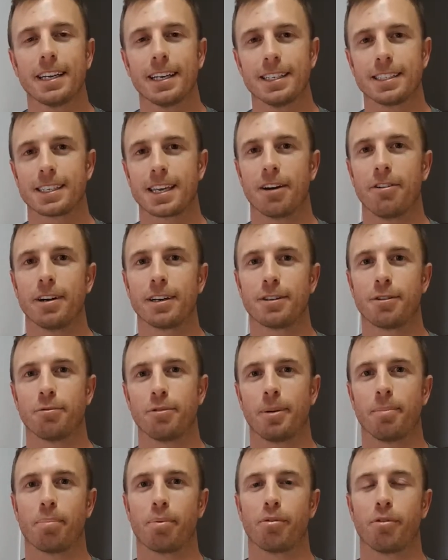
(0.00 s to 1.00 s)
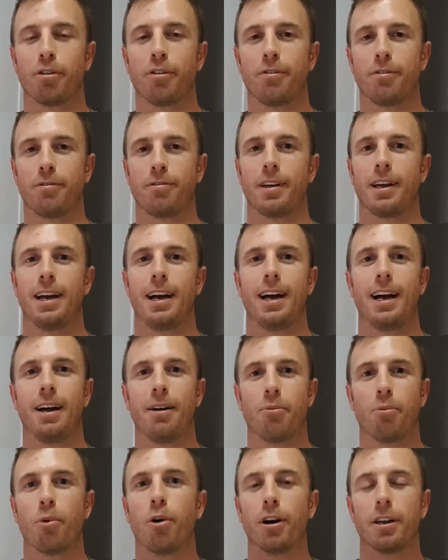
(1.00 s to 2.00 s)
is going to improve
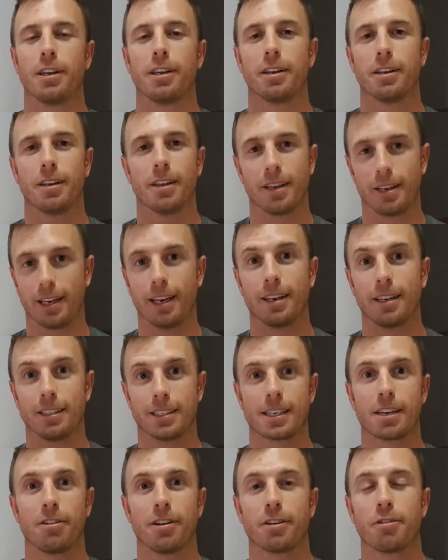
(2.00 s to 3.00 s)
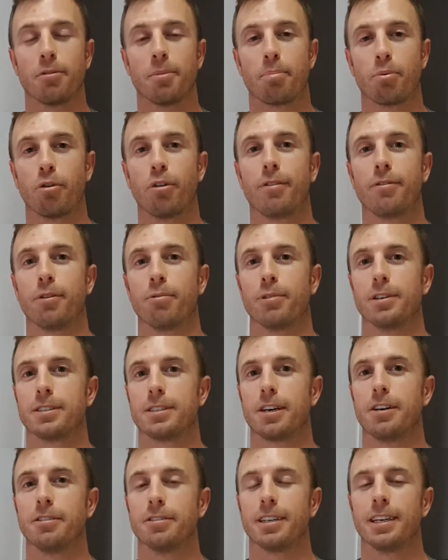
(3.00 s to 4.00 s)
your
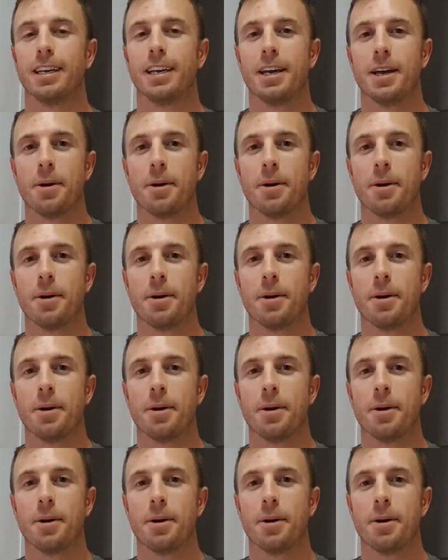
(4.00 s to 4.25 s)
result.